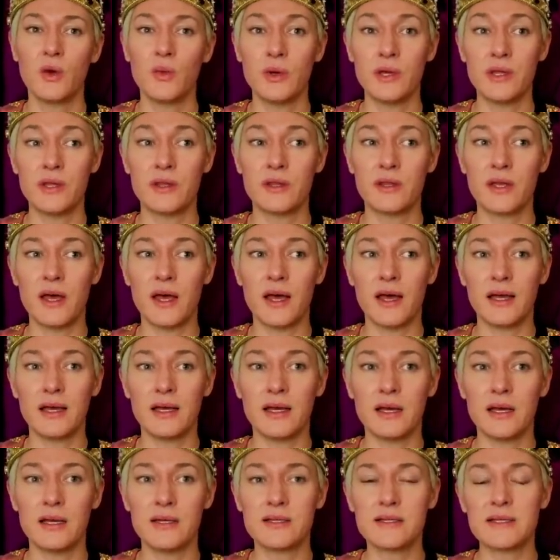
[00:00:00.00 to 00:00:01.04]
with
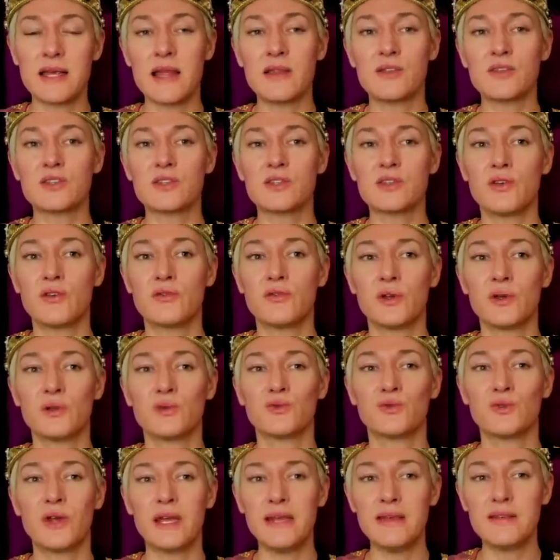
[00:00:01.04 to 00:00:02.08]
a sense of
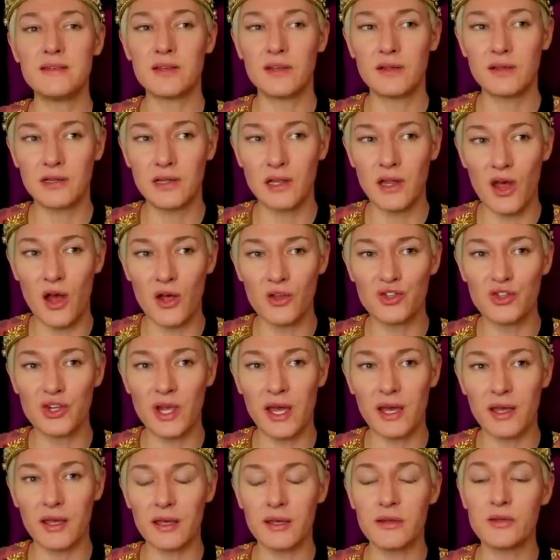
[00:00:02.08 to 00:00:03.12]
reasoned
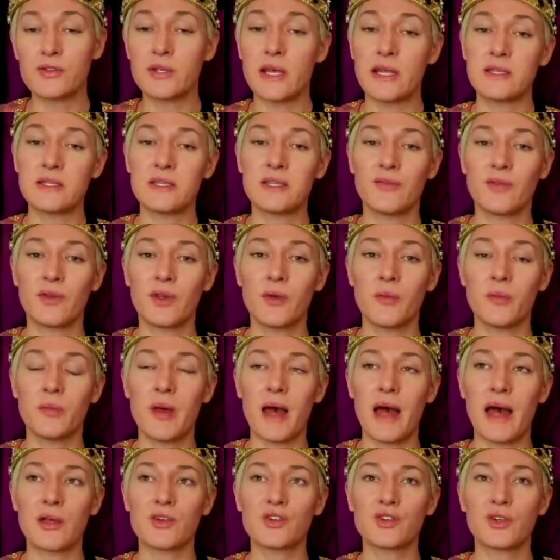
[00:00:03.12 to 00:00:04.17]
logic, a sense of
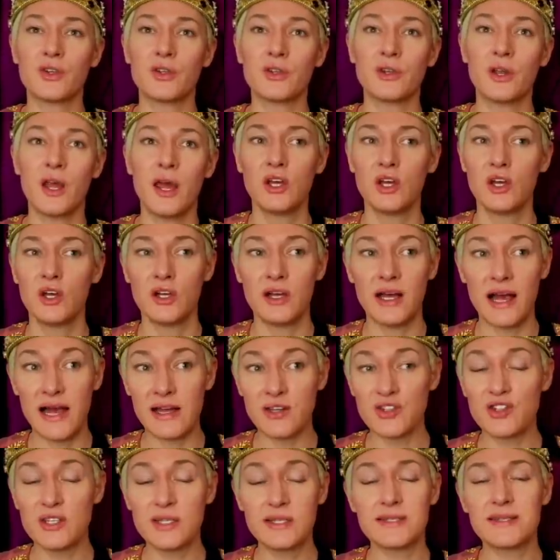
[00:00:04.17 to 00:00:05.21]
compassion.
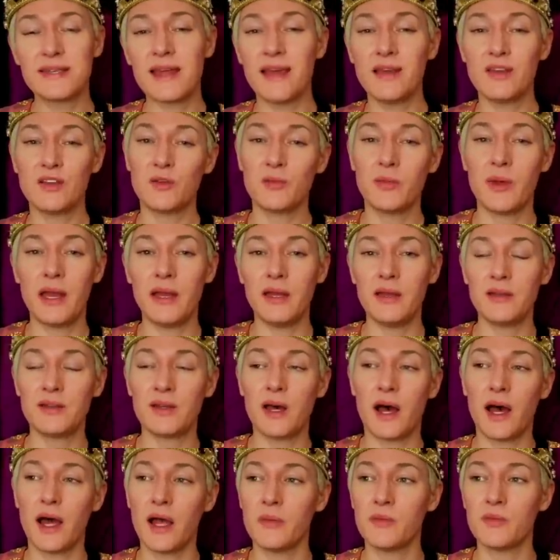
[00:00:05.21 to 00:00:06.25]
As she stated many
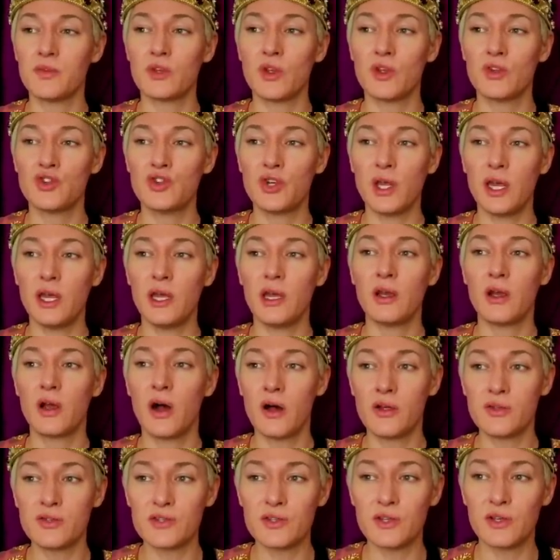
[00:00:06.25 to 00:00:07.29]
times, she
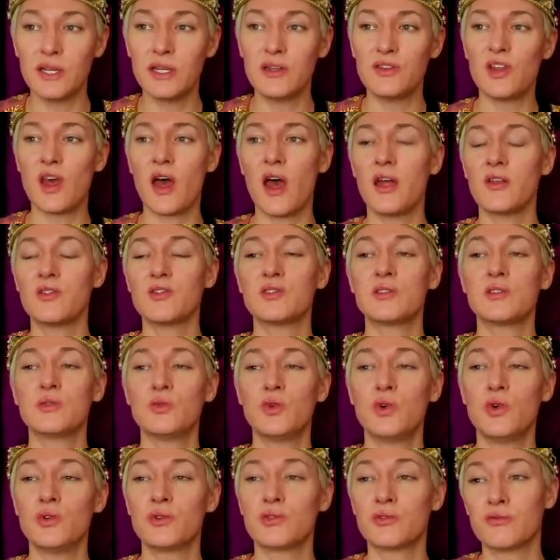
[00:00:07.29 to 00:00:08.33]
constantly turns
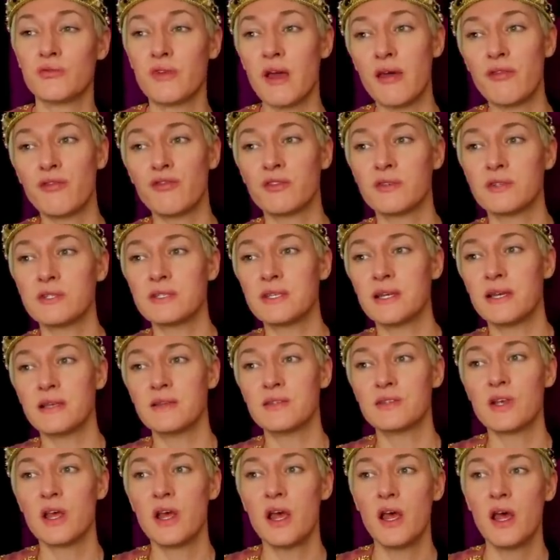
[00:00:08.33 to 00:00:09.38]
toward and
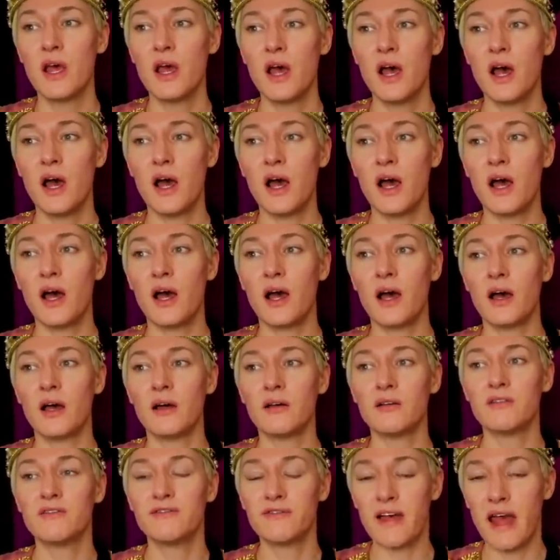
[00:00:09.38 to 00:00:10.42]
references
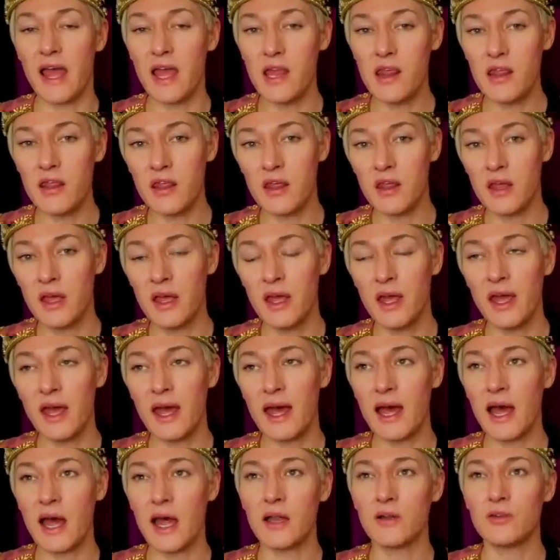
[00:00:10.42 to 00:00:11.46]
her faith
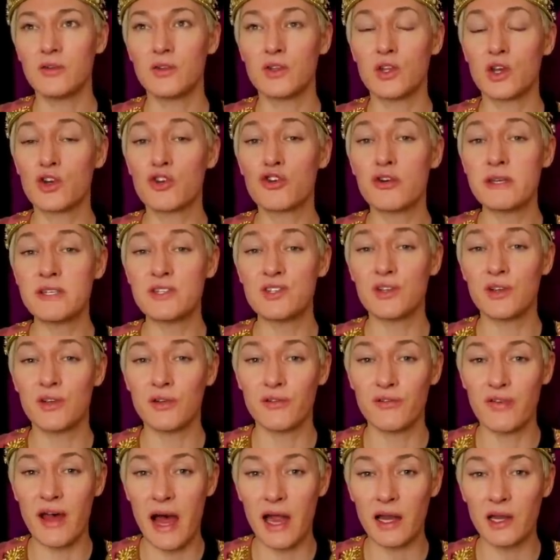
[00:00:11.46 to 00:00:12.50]
and the
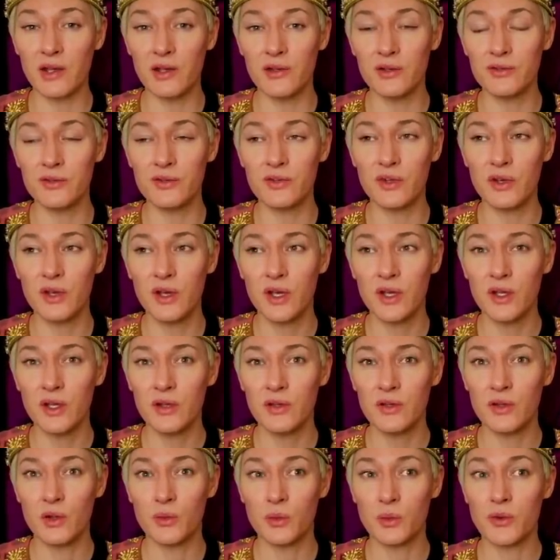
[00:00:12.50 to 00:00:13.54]
Christian values
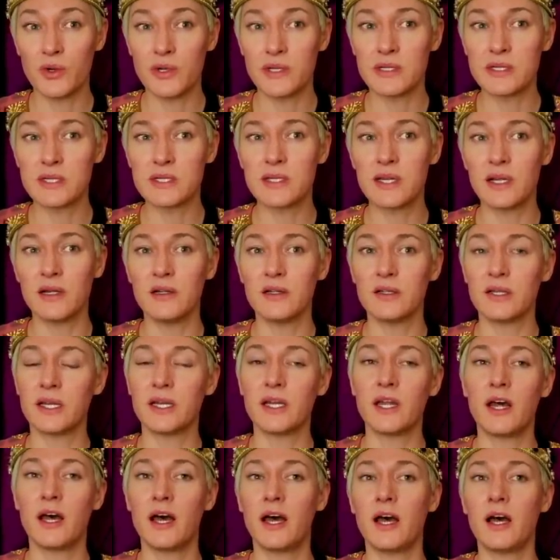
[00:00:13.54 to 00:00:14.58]
that were instilled
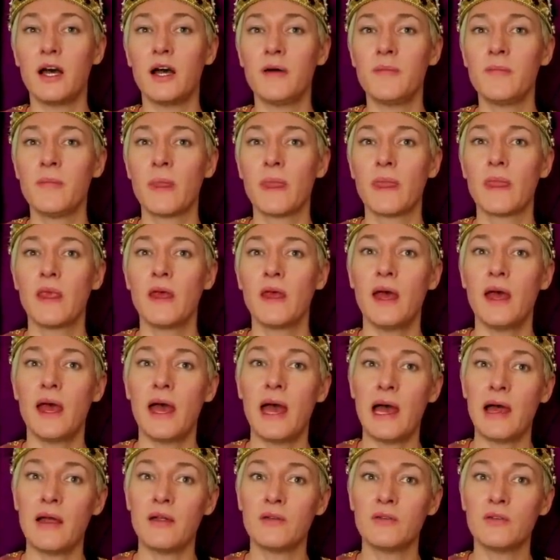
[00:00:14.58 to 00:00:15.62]
in her
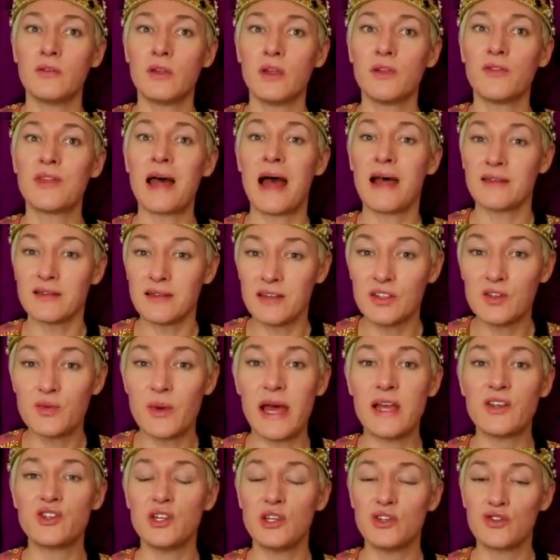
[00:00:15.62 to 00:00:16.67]
and that is
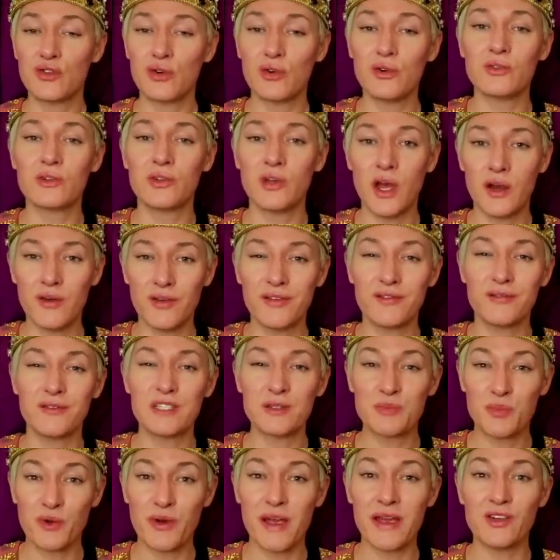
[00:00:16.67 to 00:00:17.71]
where she draws her
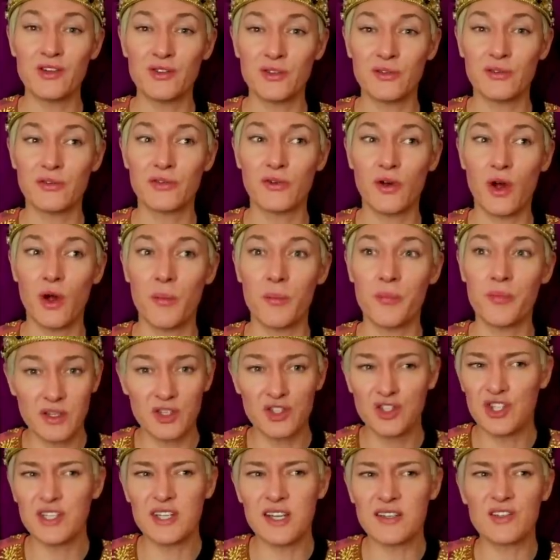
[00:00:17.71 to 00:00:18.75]
inspiration from.
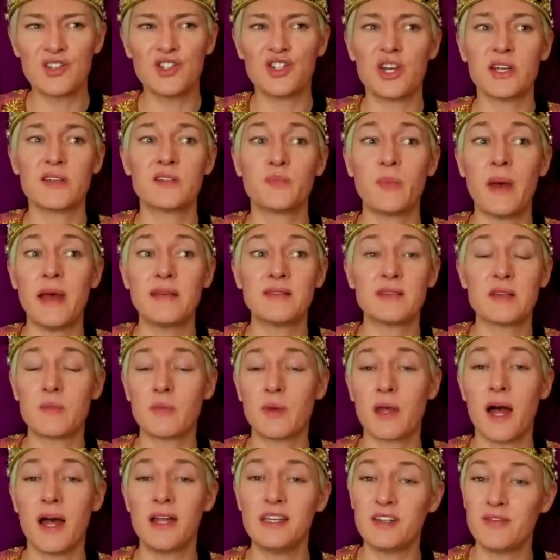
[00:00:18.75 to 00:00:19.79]
She doesn't just pay
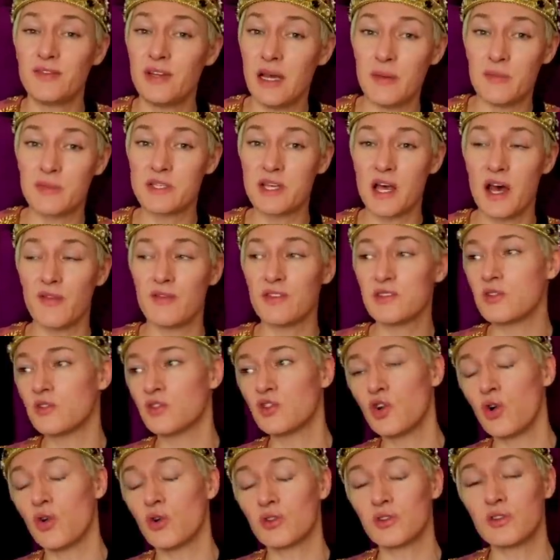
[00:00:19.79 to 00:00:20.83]
some kind of lip service
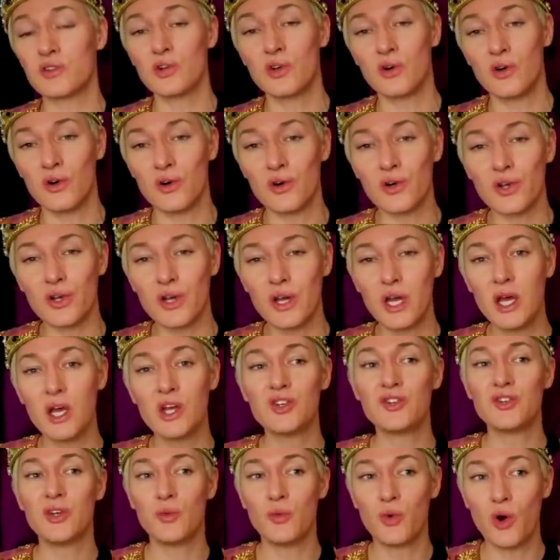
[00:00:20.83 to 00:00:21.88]
and talk the talk,
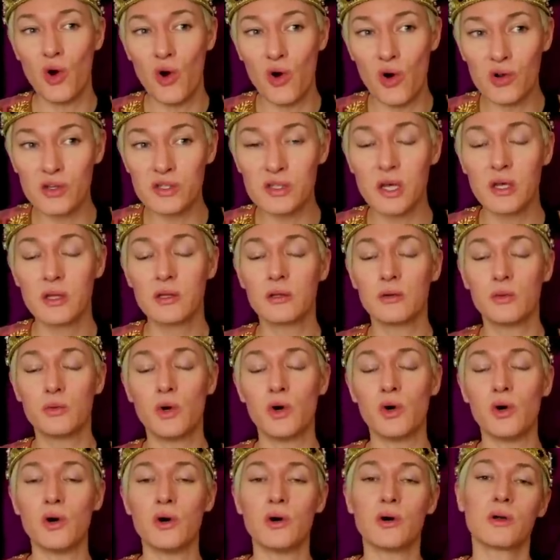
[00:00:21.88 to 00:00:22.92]
she walks the
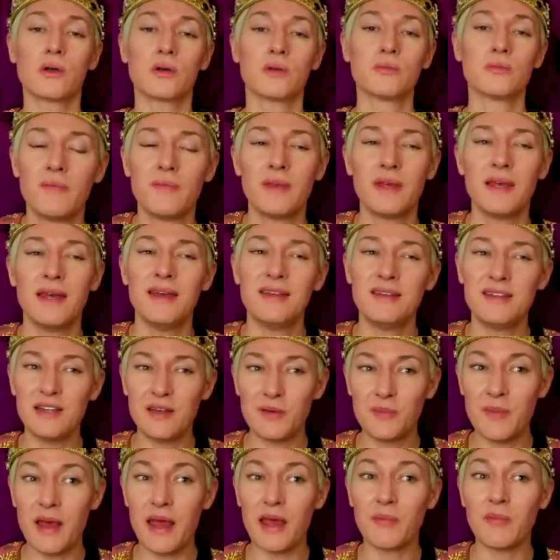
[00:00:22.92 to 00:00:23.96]
walk. It
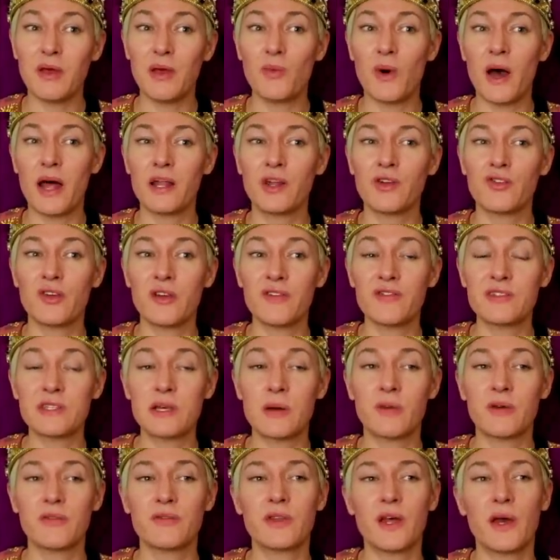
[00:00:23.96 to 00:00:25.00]
did make me wonder if
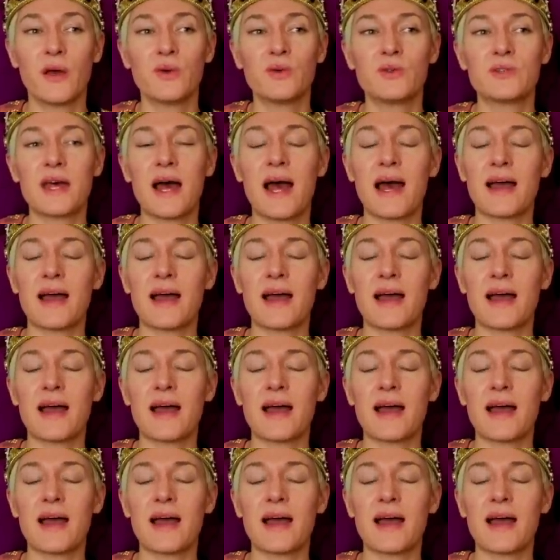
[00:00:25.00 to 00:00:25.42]
some of those